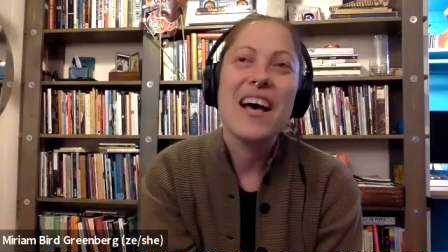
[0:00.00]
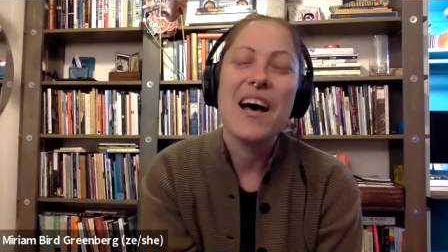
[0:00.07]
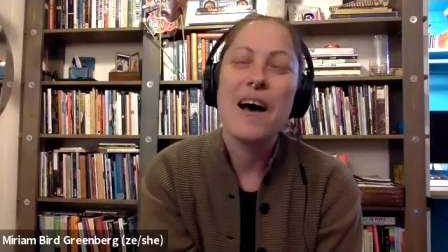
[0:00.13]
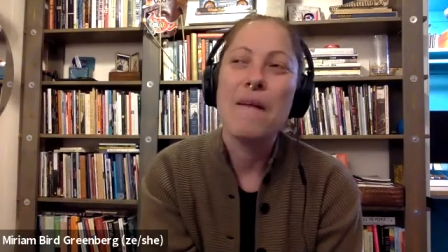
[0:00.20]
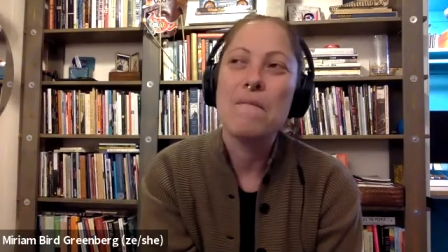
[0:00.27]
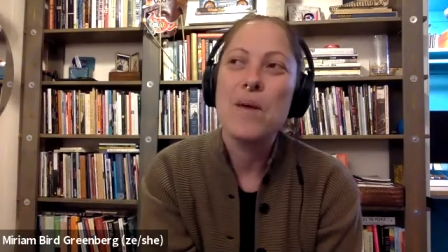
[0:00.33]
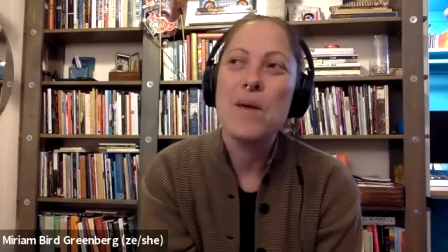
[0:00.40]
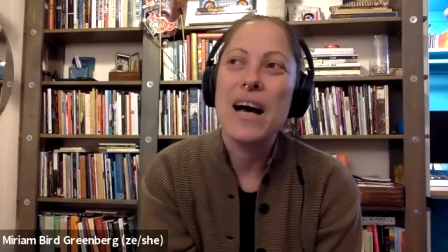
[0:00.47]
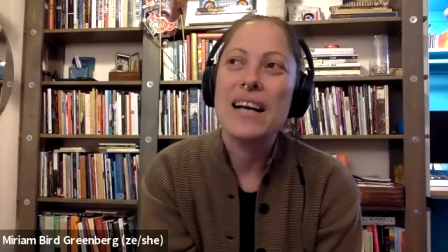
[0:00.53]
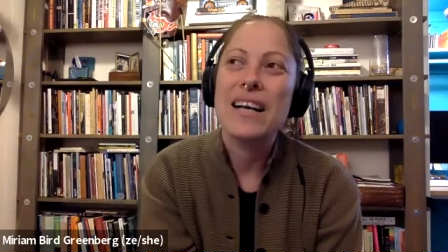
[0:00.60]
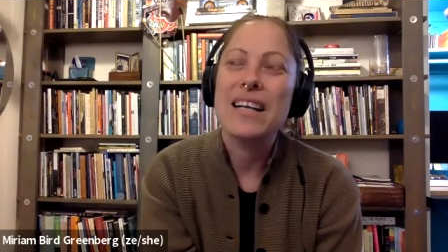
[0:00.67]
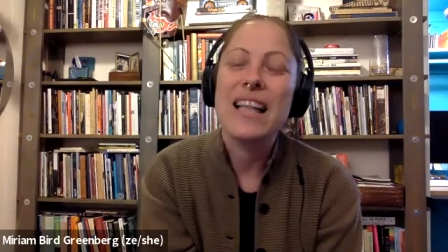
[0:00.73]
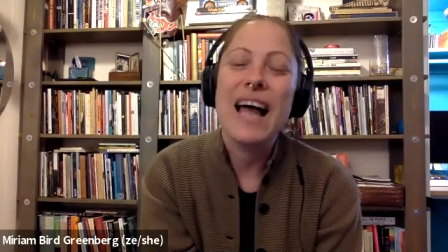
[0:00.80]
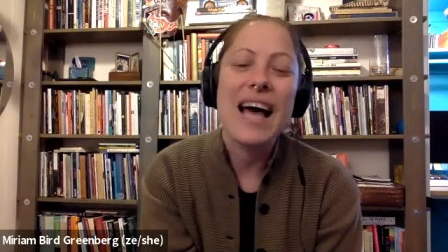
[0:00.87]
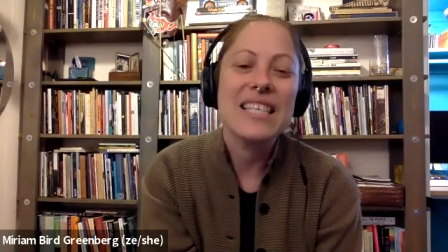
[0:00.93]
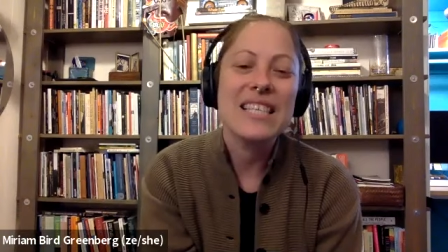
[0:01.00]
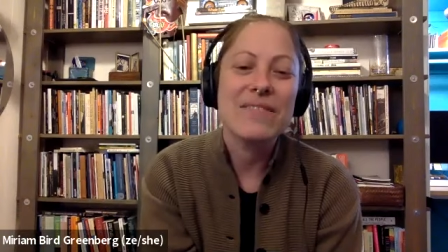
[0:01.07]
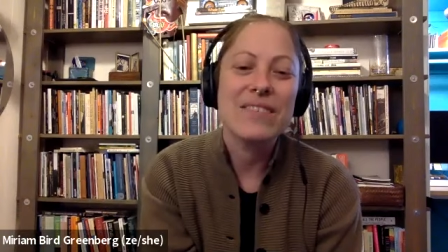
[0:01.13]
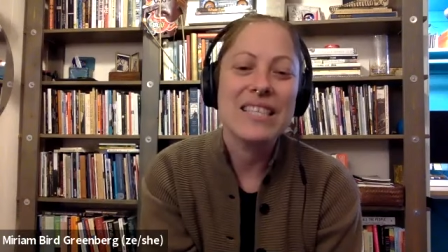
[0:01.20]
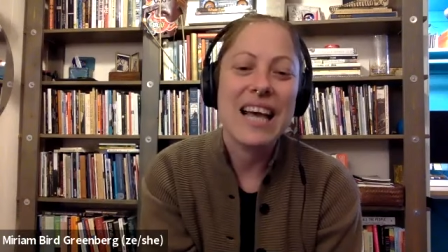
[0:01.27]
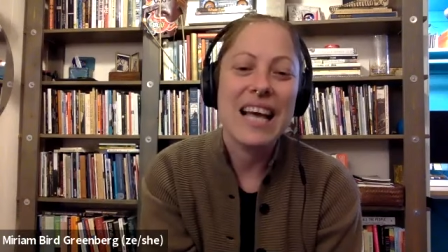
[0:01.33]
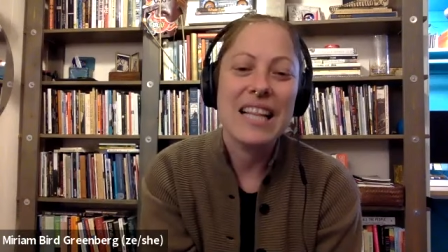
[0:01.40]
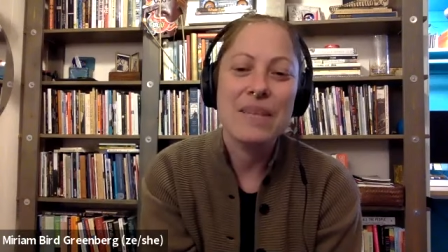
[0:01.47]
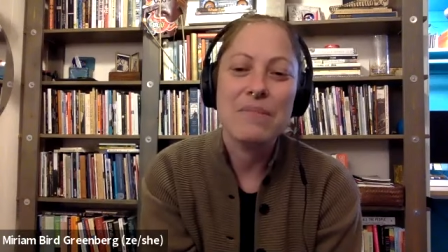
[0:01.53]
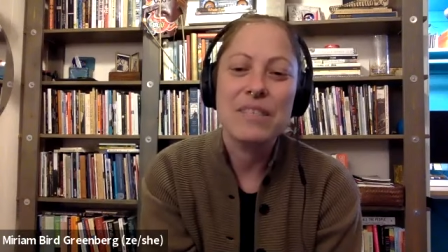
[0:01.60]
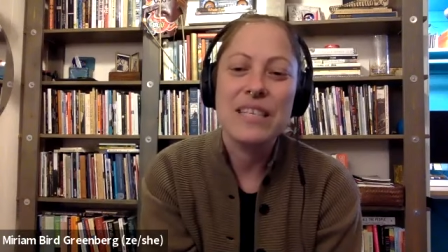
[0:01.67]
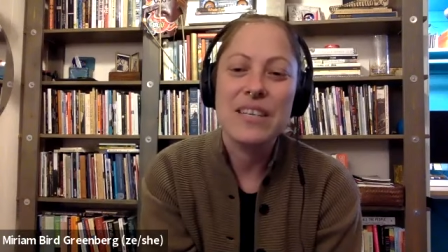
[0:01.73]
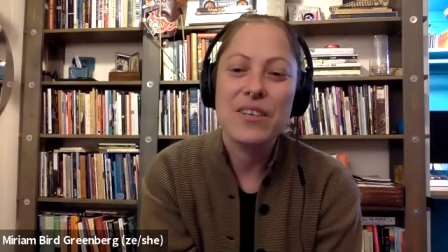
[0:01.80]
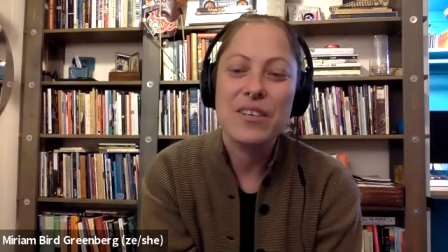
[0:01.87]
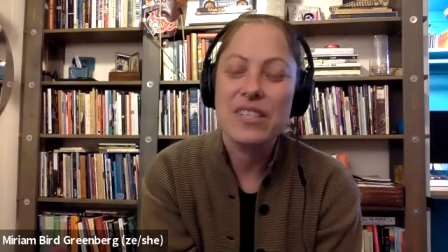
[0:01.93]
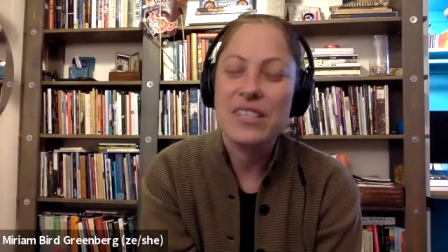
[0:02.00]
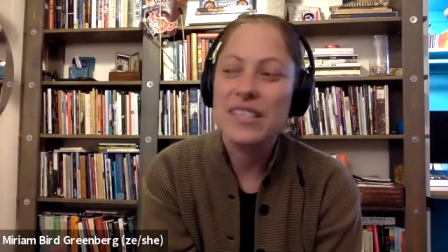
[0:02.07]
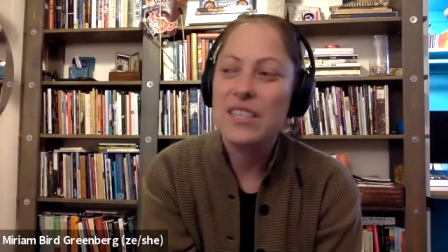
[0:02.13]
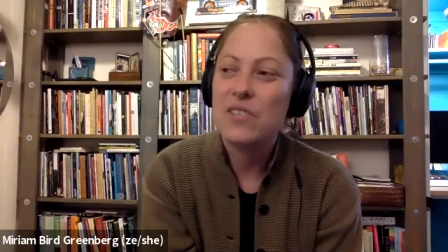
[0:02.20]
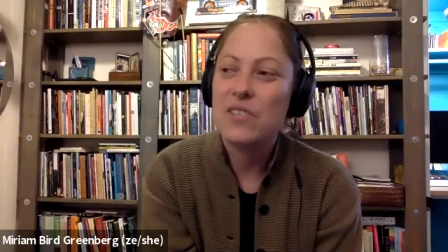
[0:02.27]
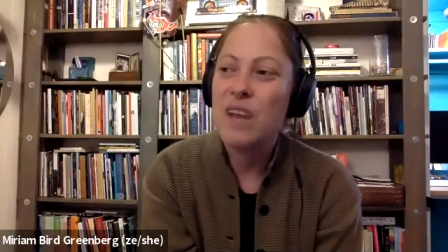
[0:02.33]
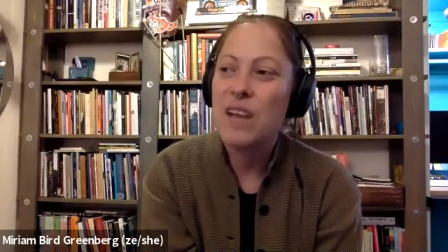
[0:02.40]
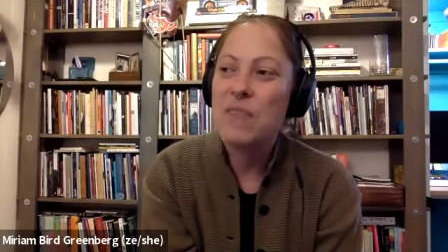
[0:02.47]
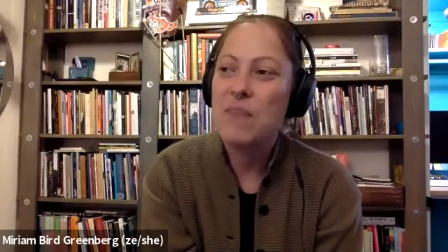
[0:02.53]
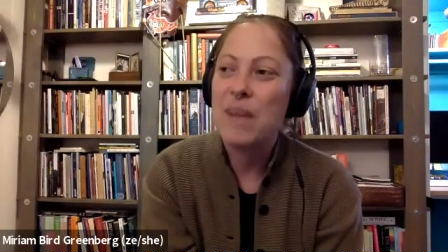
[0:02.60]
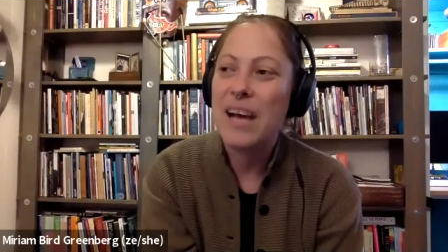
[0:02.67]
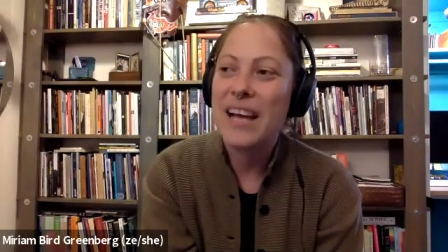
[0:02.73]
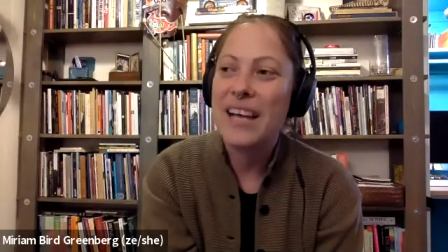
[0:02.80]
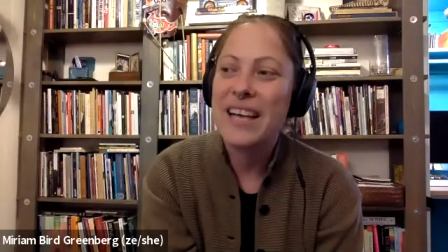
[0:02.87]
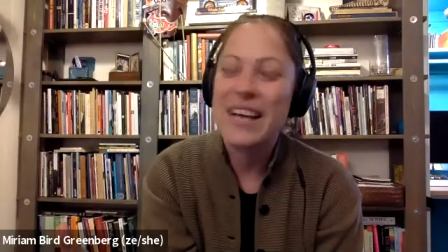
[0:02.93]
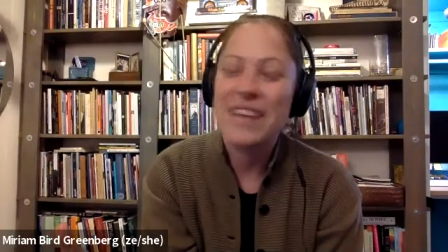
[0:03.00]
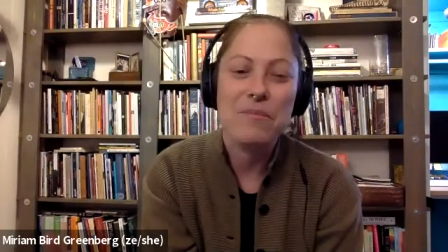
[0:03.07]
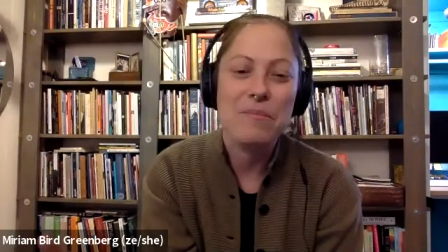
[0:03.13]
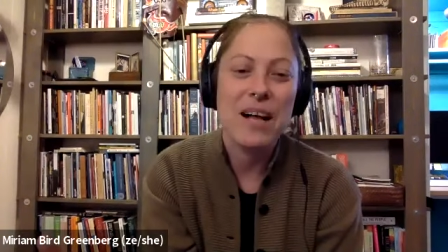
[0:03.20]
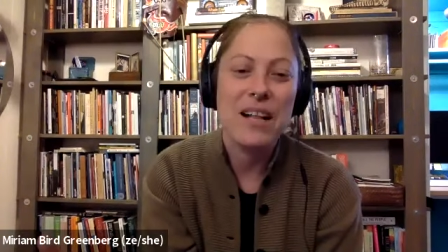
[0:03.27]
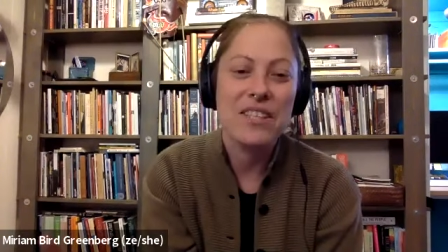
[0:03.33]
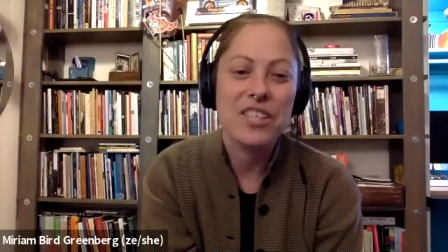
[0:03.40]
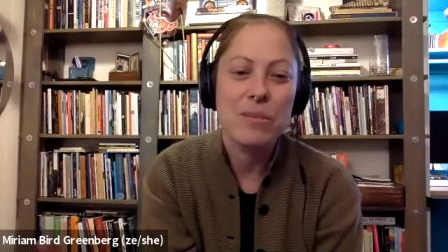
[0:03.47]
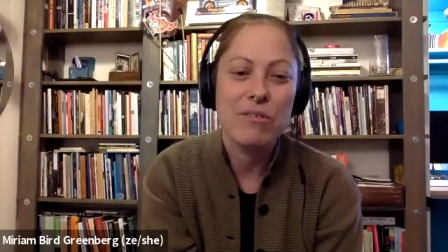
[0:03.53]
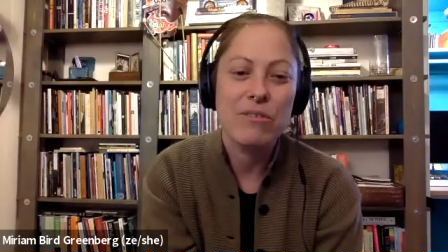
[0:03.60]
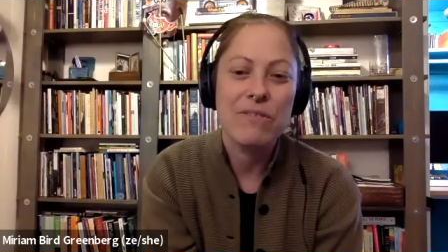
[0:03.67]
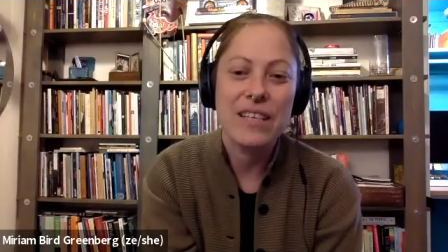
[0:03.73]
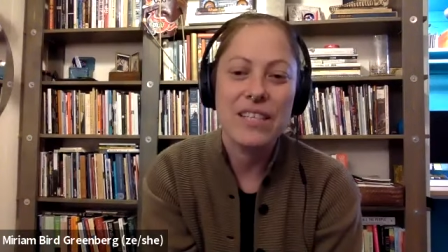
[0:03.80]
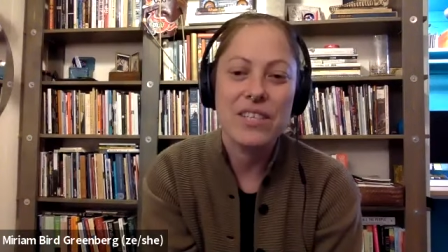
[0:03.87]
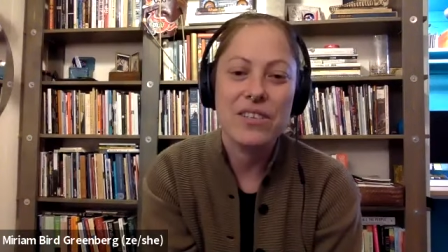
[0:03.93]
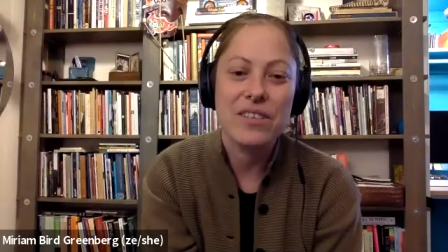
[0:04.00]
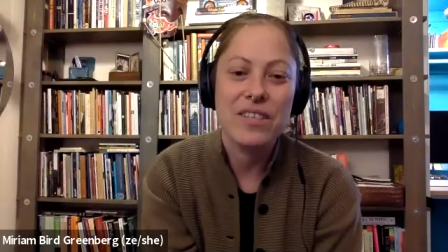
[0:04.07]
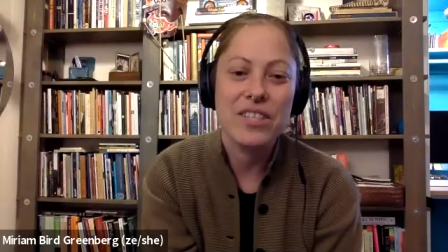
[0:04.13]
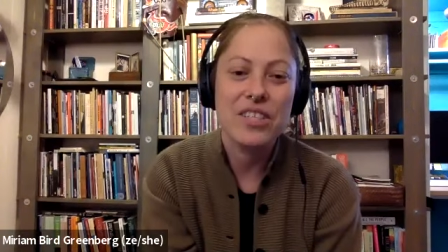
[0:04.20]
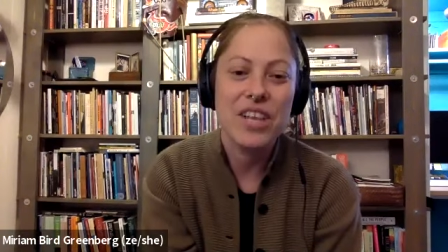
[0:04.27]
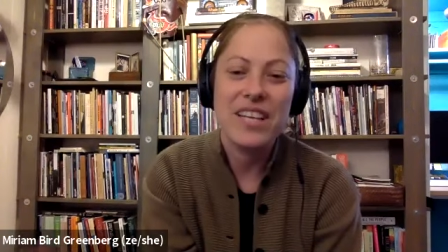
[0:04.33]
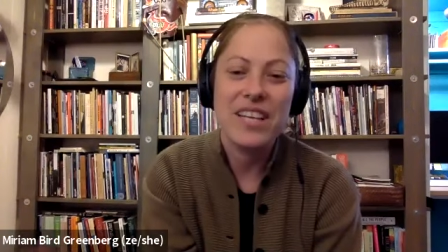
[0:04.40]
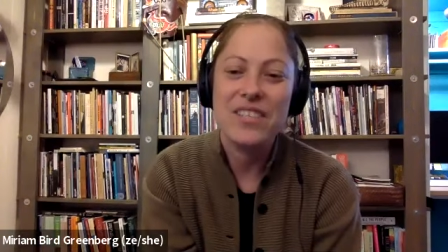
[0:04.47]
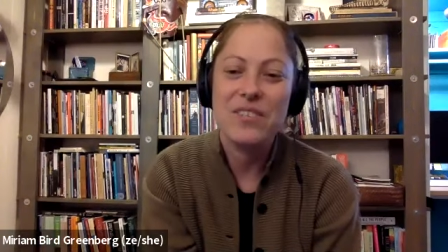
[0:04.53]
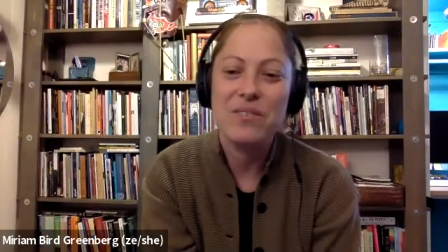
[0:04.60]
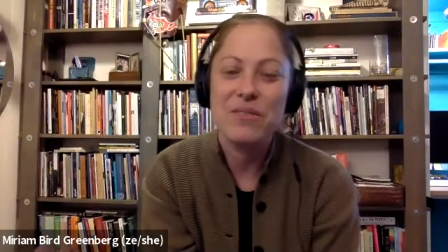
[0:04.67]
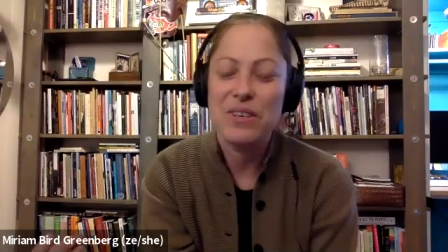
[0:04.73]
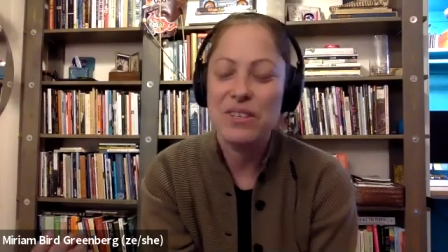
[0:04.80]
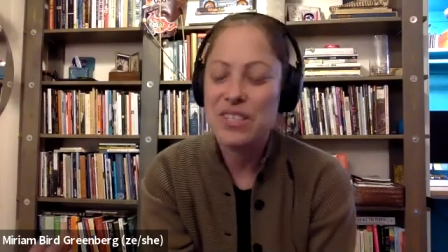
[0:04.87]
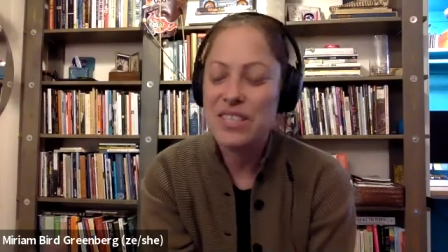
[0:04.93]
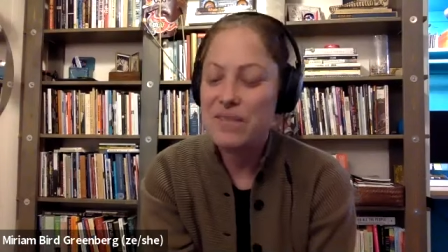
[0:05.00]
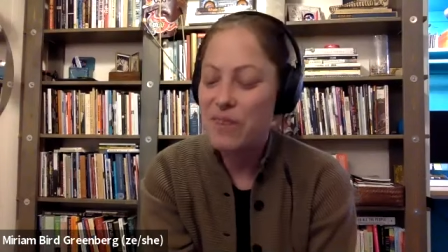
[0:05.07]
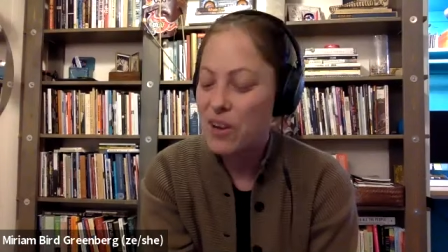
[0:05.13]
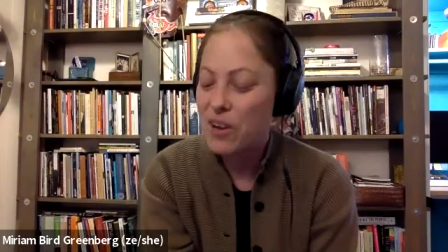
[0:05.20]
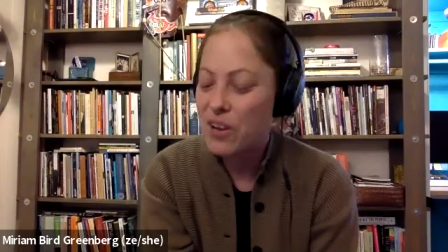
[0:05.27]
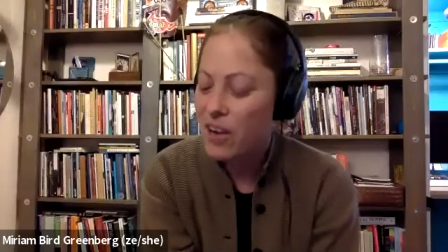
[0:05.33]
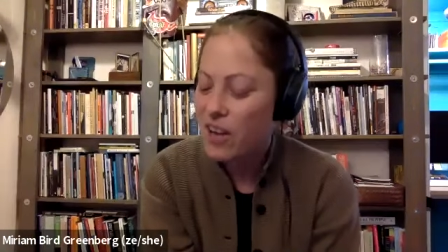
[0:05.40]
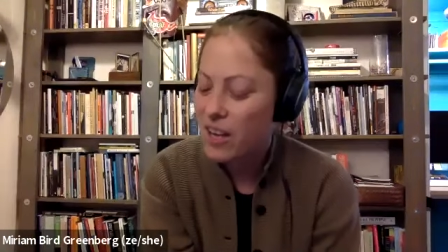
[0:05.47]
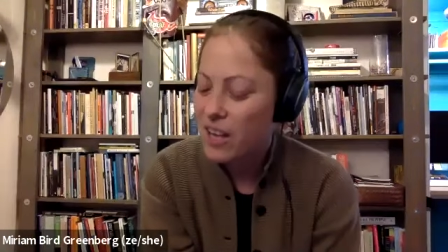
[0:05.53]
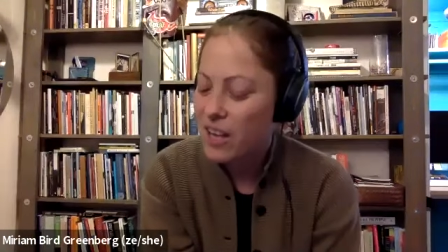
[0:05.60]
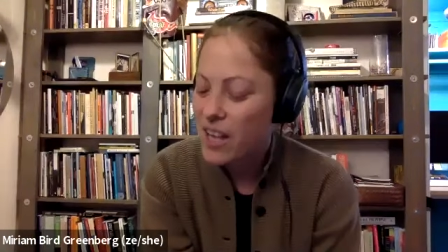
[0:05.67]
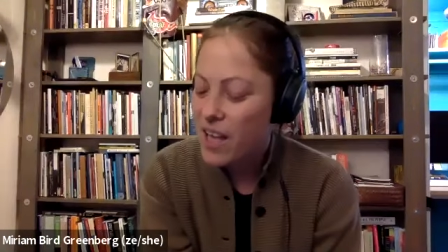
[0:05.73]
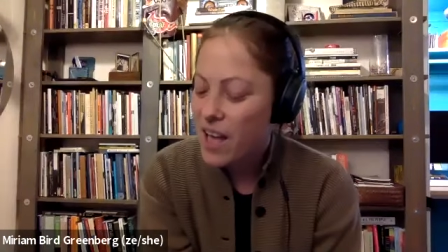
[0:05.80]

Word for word: um, a class of asylum seekers that's run by an anthropology professor at the chinese university of hong kong